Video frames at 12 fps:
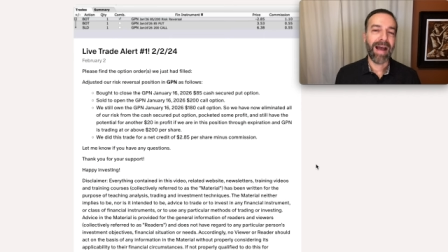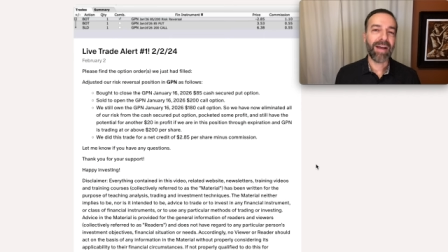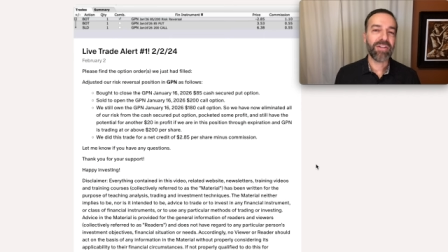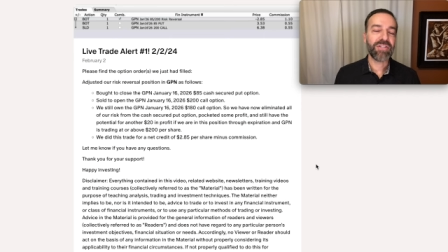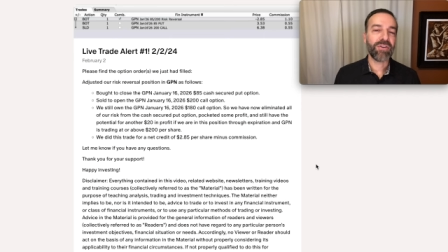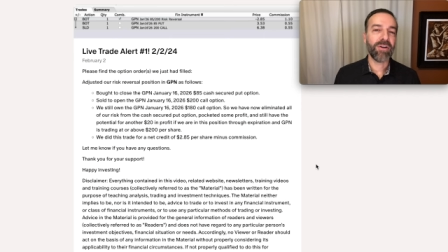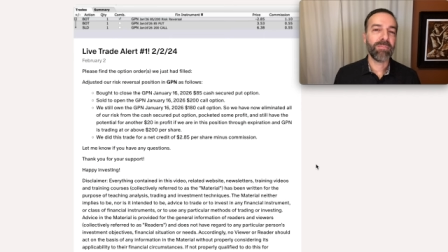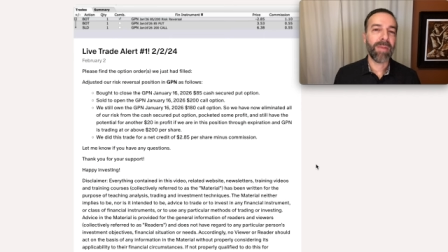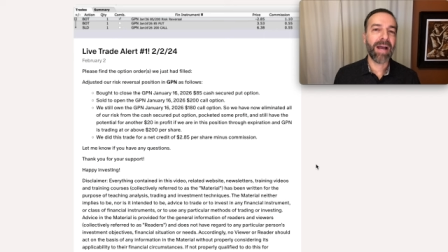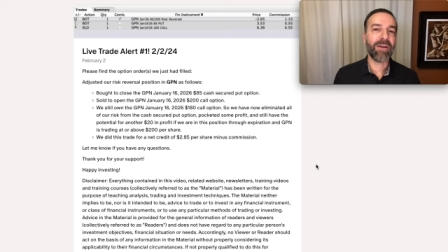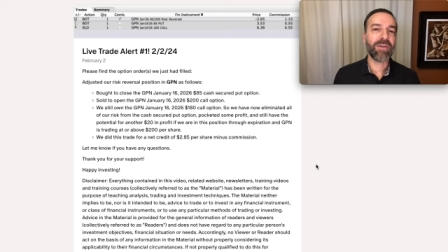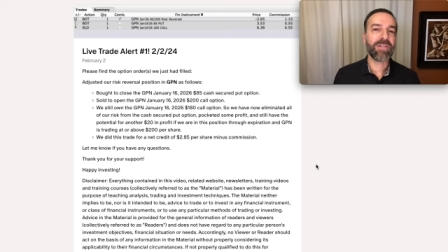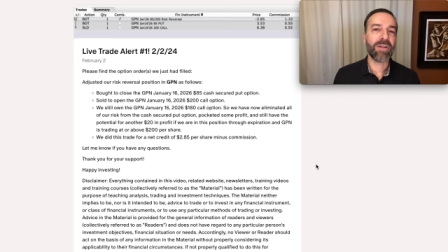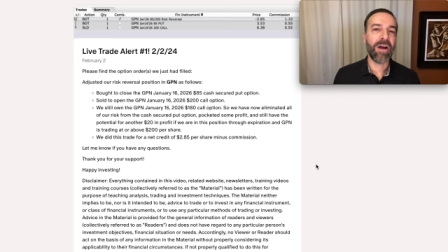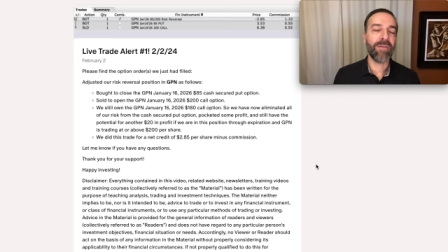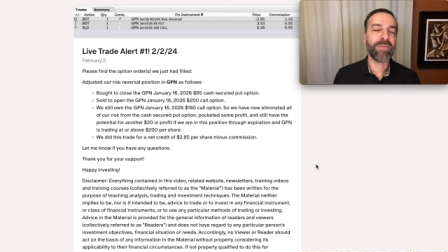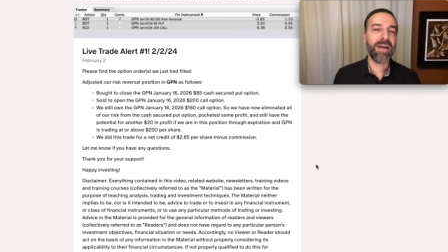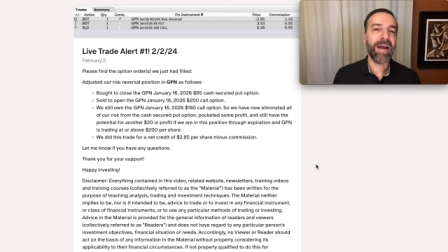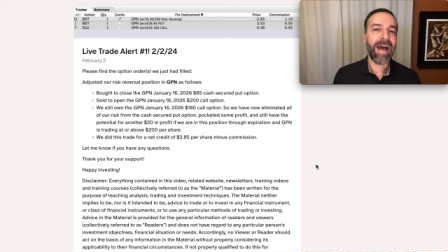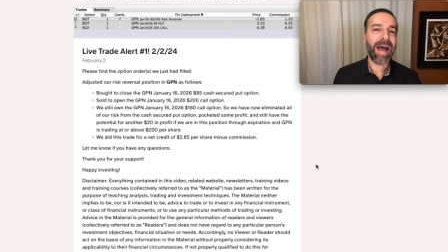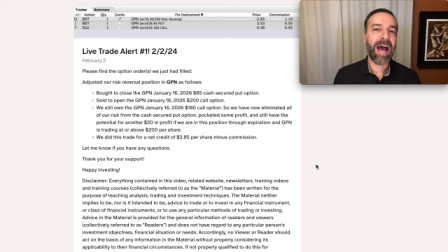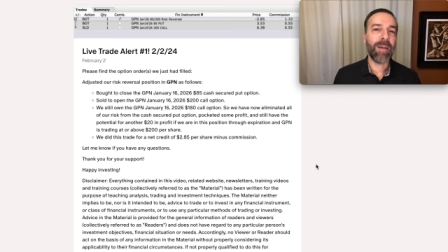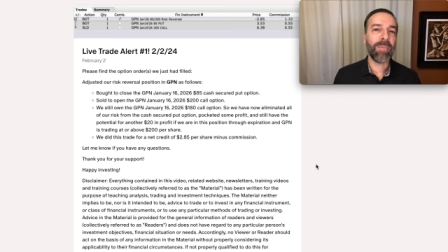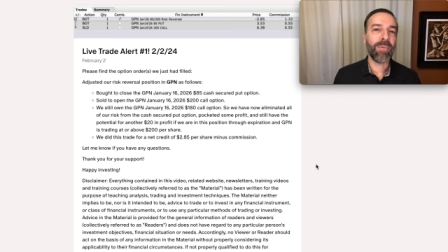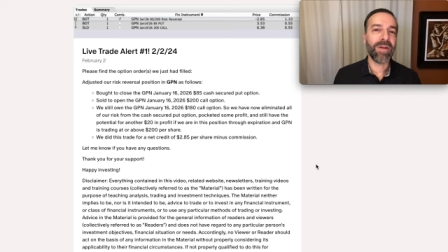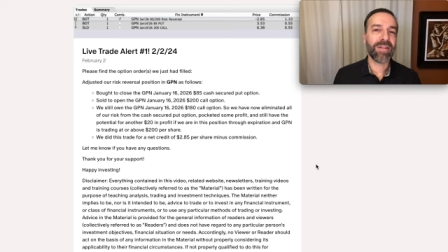How to Turn Microsoft Apple,